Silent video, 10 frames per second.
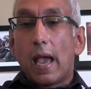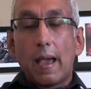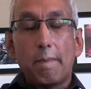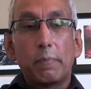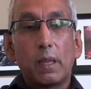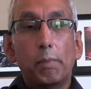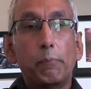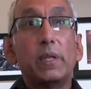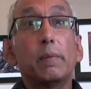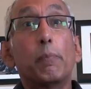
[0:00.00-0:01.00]
Um,
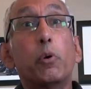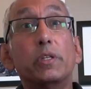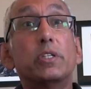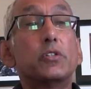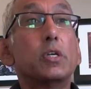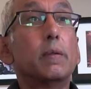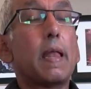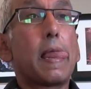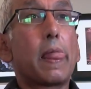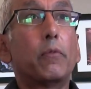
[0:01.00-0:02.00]
but the point is
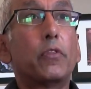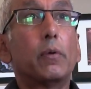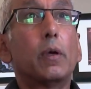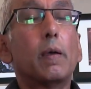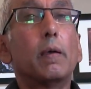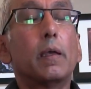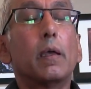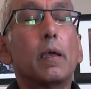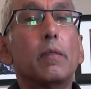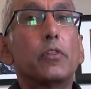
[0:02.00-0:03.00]
that,
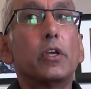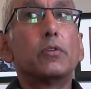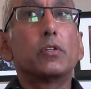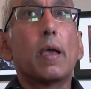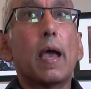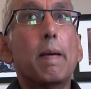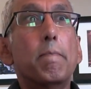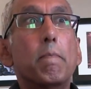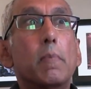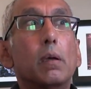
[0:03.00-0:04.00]
that
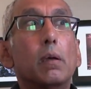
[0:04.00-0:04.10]
um,